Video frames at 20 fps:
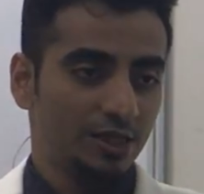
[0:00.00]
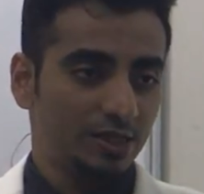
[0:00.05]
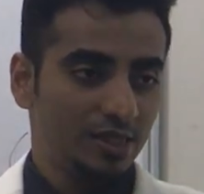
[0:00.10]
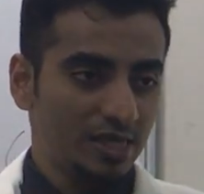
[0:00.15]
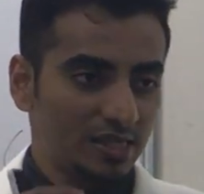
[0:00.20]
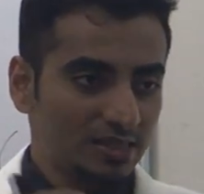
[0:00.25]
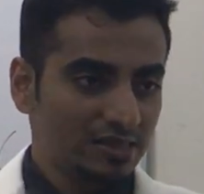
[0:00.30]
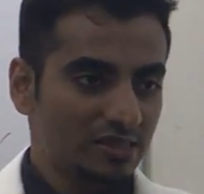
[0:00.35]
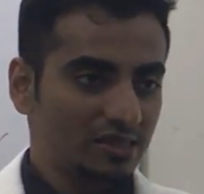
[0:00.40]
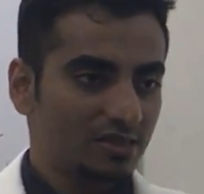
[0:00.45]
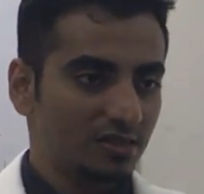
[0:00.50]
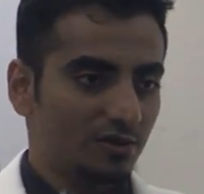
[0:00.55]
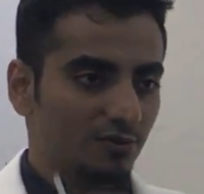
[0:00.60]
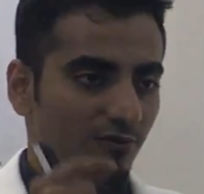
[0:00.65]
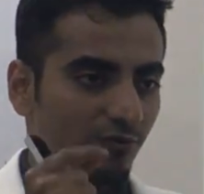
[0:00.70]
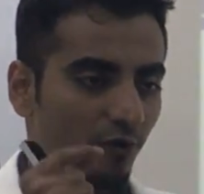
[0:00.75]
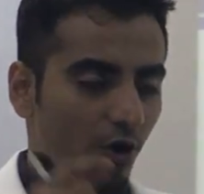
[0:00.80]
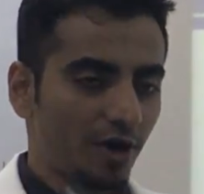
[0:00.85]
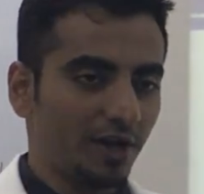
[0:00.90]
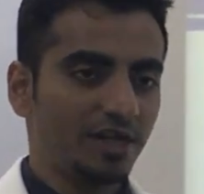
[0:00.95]
This
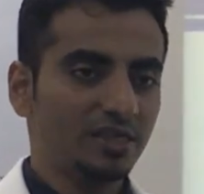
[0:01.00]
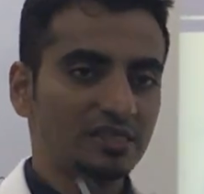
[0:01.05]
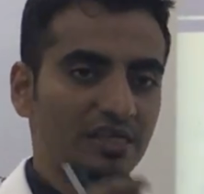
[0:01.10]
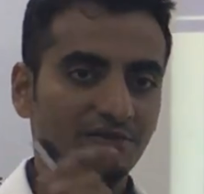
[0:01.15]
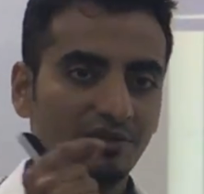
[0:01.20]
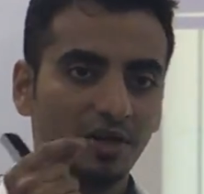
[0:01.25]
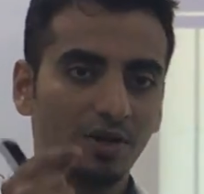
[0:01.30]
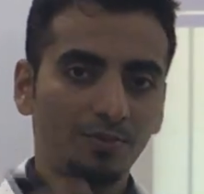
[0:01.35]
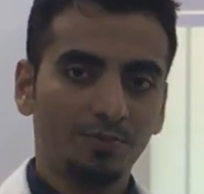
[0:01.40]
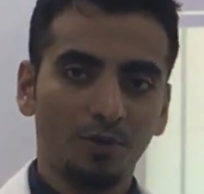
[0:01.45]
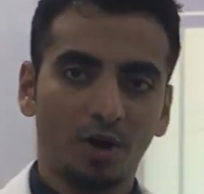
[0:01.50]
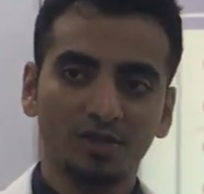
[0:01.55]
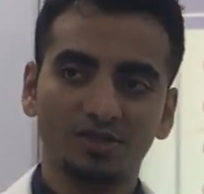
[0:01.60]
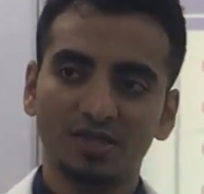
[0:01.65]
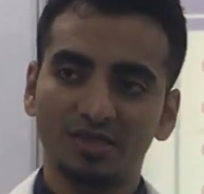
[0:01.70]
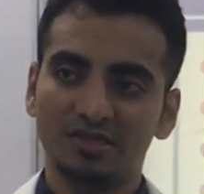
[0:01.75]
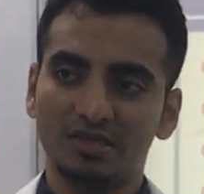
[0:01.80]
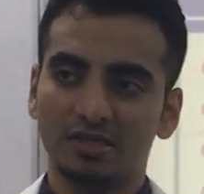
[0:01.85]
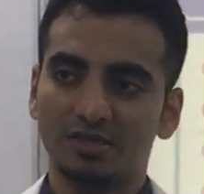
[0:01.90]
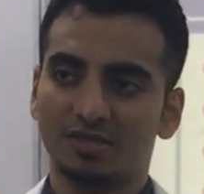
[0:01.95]
47
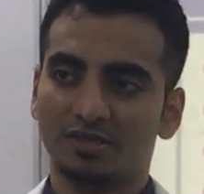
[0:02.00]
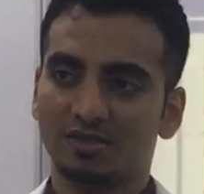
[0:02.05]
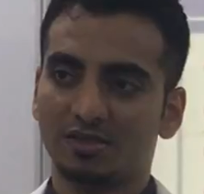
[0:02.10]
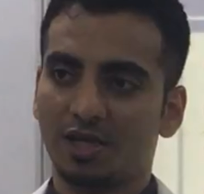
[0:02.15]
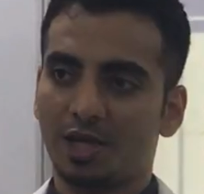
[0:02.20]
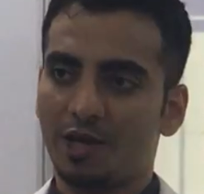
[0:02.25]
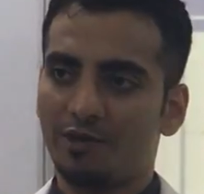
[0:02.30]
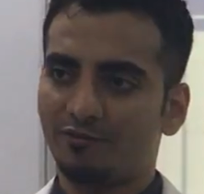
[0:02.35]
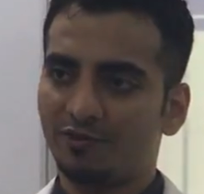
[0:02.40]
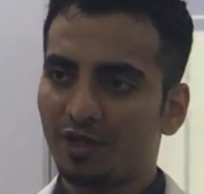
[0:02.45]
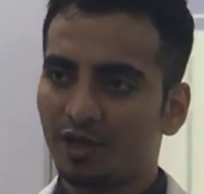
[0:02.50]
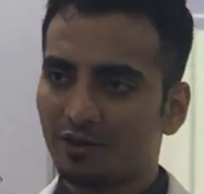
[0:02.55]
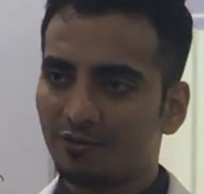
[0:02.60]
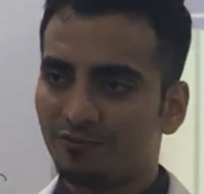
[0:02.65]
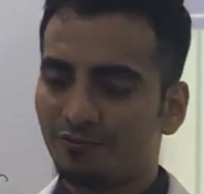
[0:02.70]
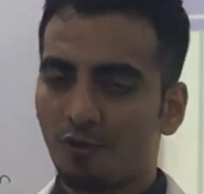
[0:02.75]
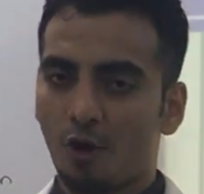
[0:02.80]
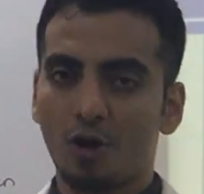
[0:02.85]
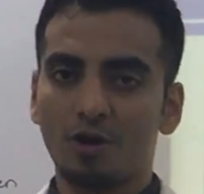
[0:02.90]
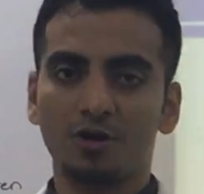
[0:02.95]
processes, if they
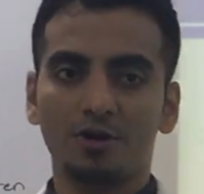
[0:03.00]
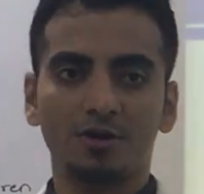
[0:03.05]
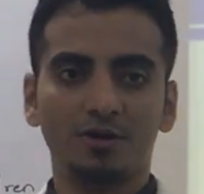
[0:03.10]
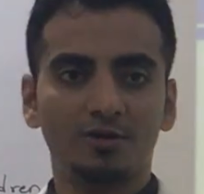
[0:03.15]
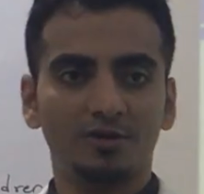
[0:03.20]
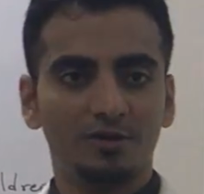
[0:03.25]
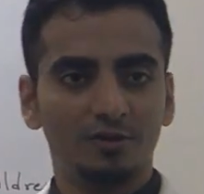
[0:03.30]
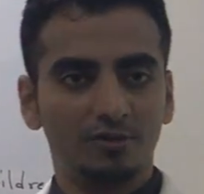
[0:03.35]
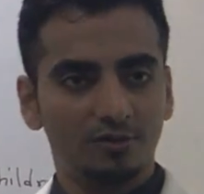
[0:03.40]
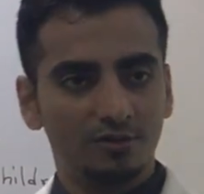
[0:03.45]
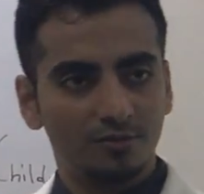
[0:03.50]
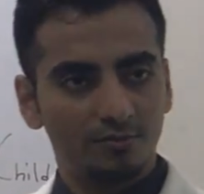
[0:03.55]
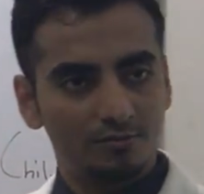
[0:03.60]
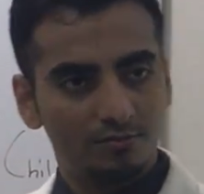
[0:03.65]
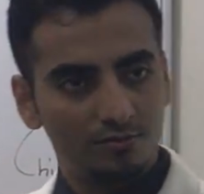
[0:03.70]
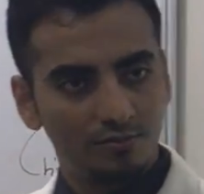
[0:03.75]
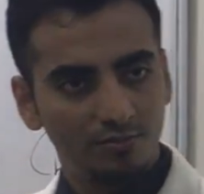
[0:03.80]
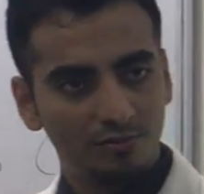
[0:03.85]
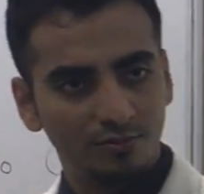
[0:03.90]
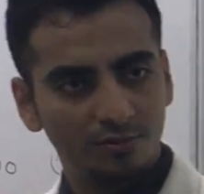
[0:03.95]
are followed
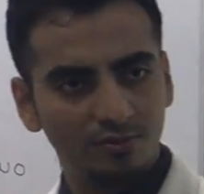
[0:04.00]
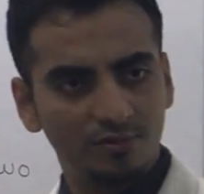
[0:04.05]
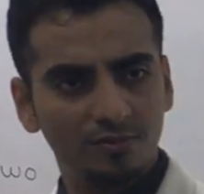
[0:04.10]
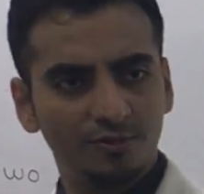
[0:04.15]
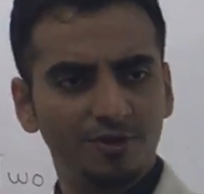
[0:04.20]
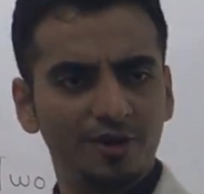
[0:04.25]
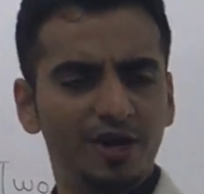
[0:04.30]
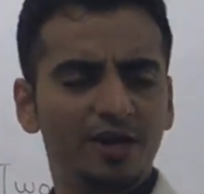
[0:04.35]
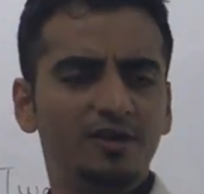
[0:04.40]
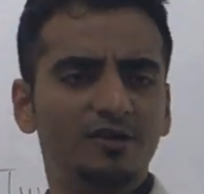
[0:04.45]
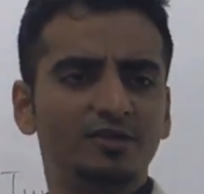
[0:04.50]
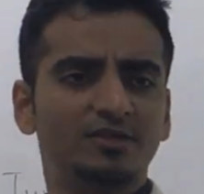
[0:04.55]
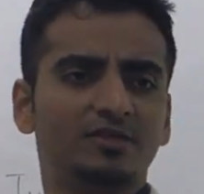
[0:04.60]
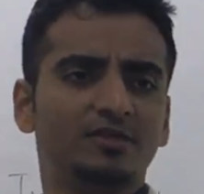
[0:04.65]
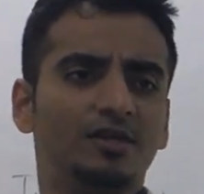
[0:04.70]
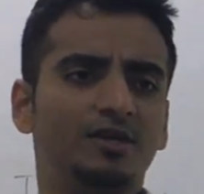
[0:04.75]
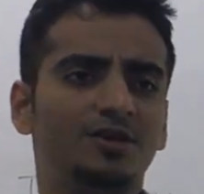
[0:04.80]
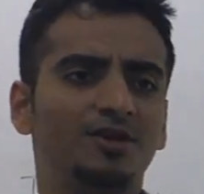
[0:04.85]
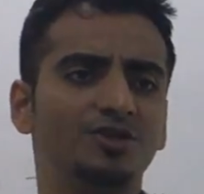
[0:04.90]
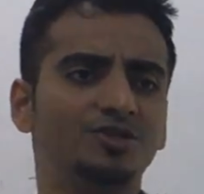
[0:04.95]

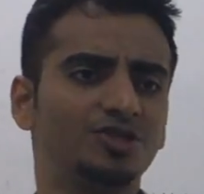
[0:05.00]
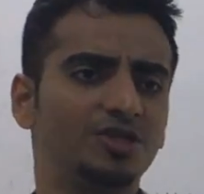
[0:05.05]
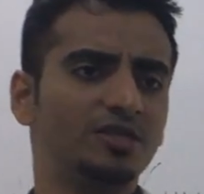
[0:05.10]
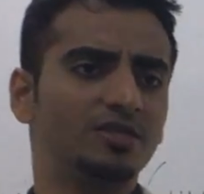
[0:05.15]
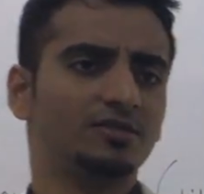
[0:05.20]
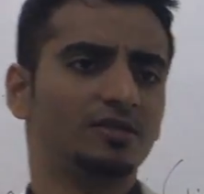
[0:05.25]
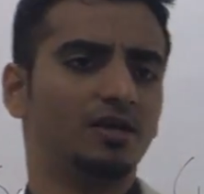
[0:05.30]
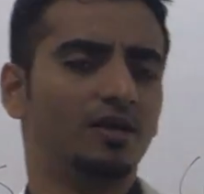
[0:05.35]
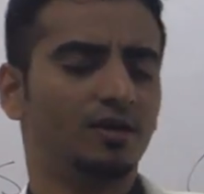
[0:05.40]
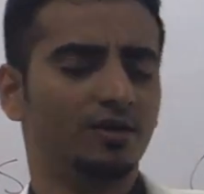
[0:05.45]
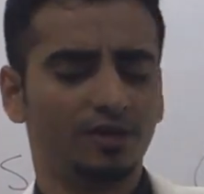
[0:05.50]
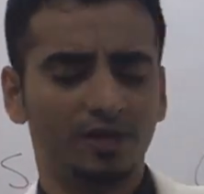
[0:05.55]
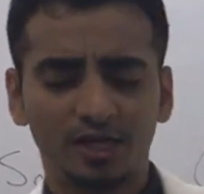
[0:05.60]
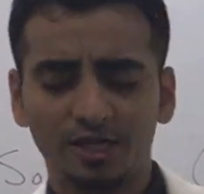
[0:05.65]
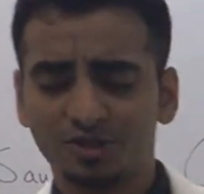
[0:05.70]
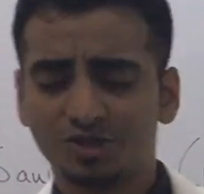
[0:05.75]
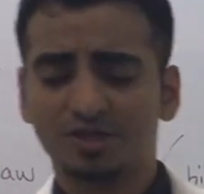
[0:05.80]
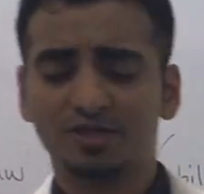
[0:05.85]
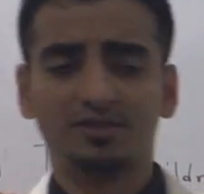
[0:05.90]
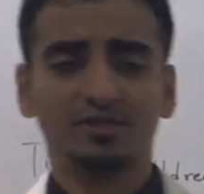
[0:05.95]

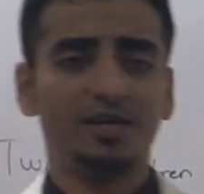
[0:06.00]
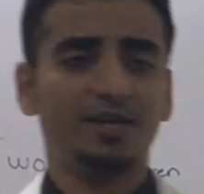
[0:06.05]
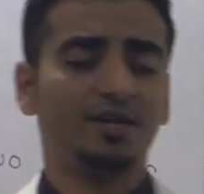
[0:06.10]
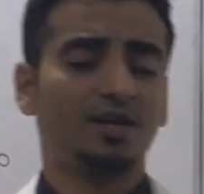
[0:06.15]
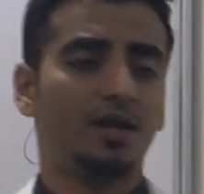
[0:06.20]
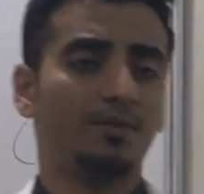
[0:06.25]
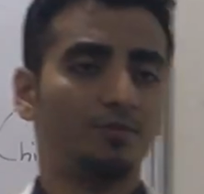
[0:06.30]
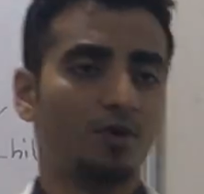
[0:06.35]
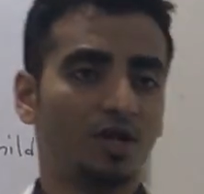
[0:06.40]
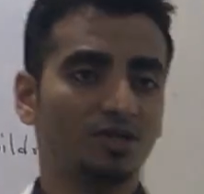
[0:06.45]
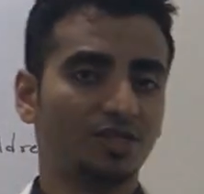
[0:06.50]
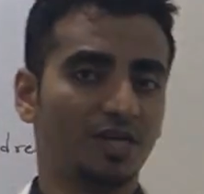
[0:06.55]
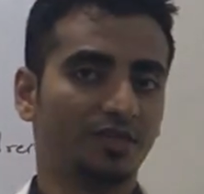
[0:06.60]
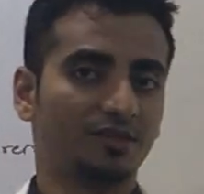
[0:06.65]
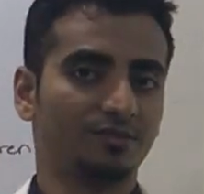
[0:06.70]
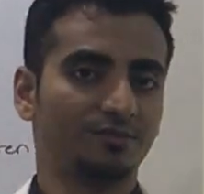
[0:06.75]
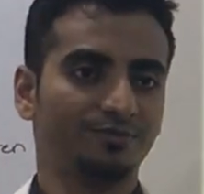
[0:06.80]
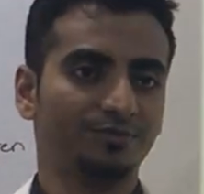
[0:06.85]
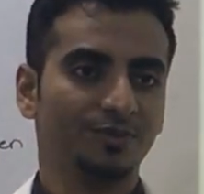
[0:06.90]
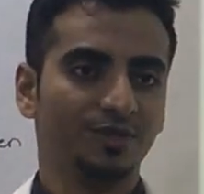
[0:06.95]
religiously in our
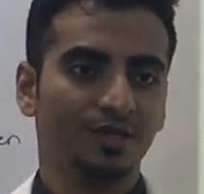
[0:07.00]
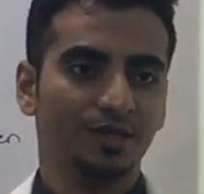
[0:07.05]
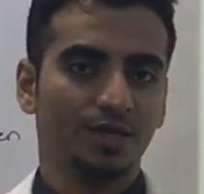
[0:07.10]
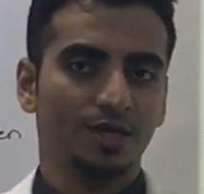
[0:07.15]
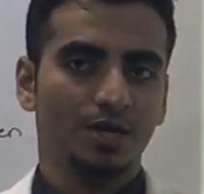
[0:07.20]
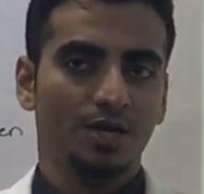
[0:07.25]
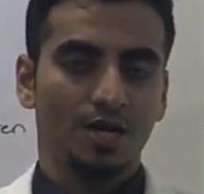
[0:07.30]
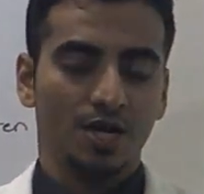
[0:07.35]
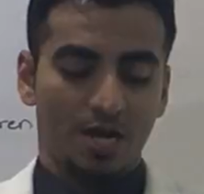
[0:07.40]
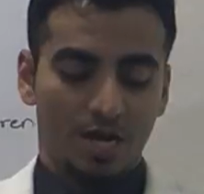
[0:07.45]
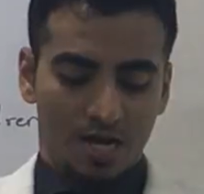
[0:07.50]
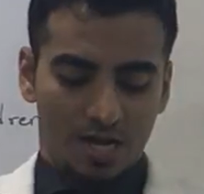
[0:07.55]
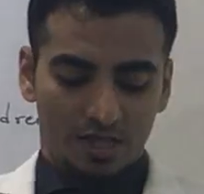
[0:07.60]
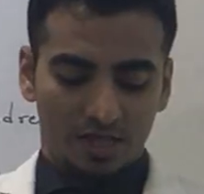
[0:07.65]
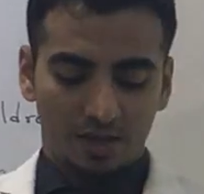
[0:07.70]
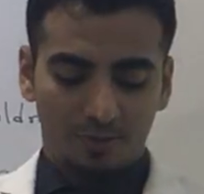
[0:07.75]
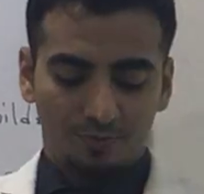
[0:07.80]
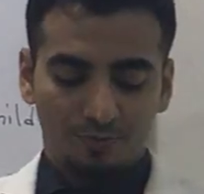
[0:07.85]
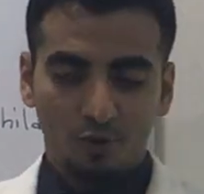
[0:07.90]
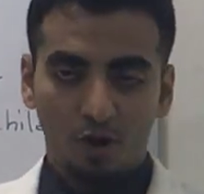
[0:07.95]
project,
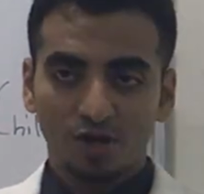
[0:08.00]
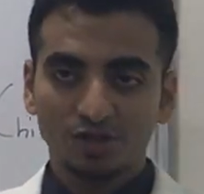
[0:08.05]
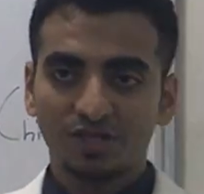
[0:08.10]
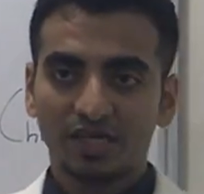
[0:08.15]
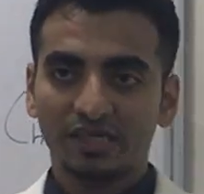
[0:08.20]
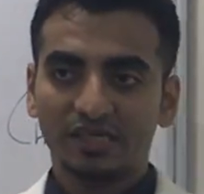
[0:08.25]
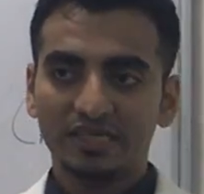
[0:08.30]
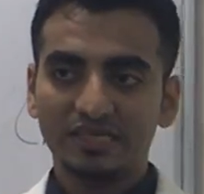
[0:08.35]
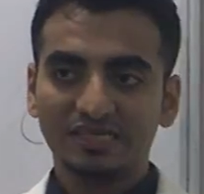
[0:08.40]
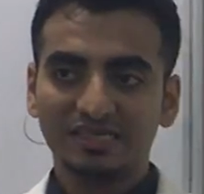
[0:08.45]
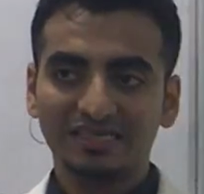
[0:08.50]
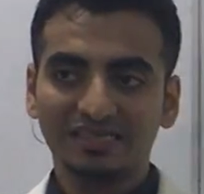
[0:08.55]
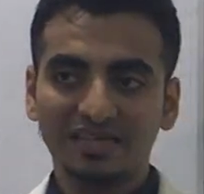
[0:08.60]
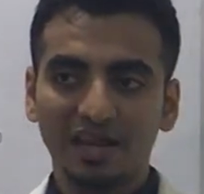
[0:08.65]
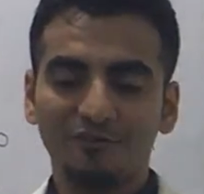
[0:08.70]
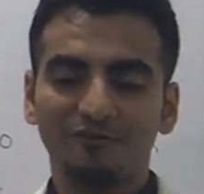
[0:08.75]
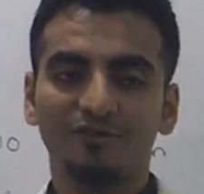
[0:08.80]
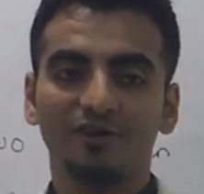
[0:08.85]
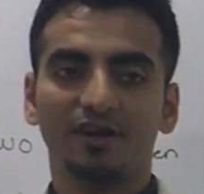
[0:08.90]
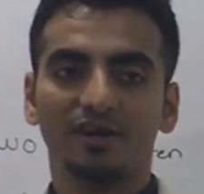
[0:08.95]
the project is
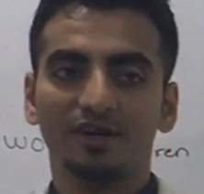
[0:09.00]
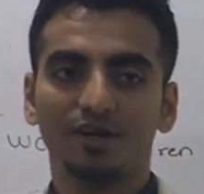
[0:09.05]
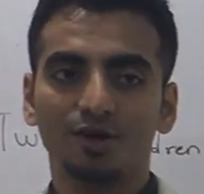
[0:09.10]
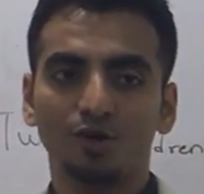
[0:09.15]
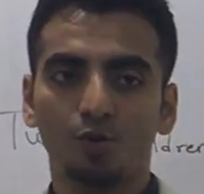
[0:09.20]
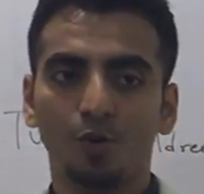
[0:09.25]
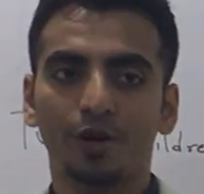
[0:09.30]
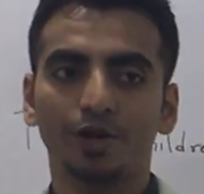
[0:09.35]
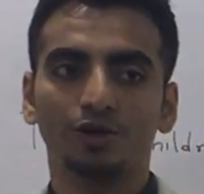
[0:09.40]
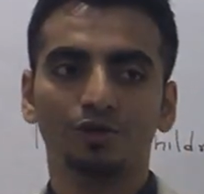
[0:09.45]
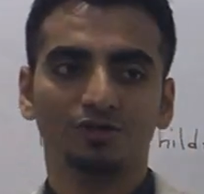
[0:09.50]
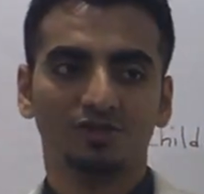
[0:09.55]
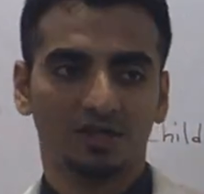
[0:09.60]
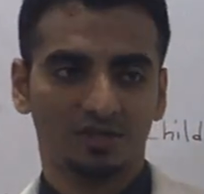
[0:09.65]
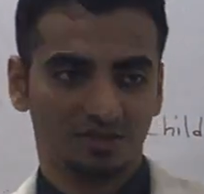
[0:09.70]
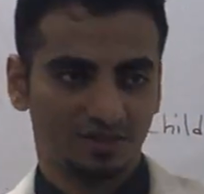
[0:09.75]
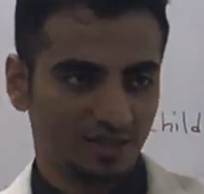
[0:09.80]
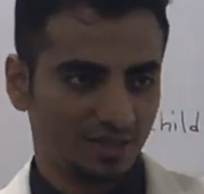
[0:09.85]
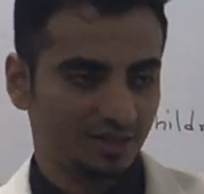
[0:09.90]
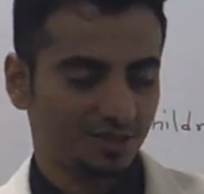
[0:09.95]
definitely going to
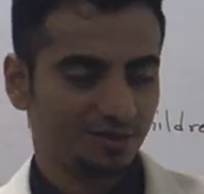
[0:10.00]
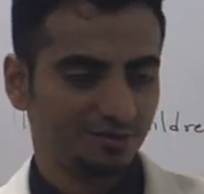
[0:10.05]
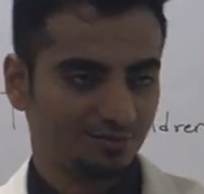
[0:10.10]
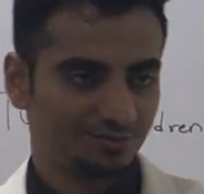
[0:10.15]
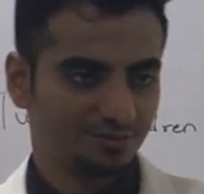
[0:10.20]
succeed.